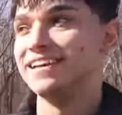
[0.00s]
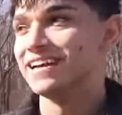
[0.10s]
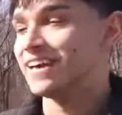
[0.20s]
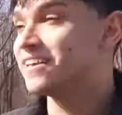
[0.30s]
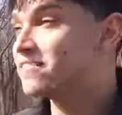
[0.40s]

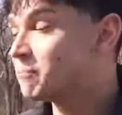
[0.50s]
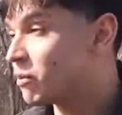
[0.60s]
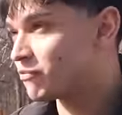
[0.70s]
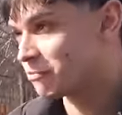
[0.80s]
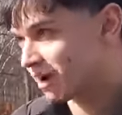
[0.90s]
Is the
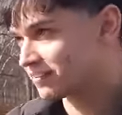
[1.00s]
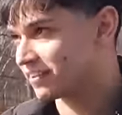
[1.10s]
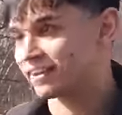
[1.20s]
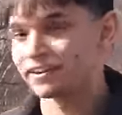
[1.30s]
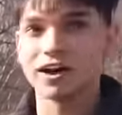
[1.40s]

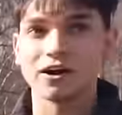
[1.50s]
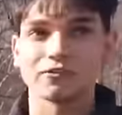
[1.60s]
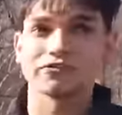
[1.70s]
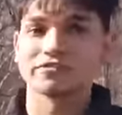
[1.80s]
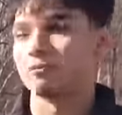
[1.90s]
Performante
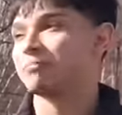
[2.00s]
enough to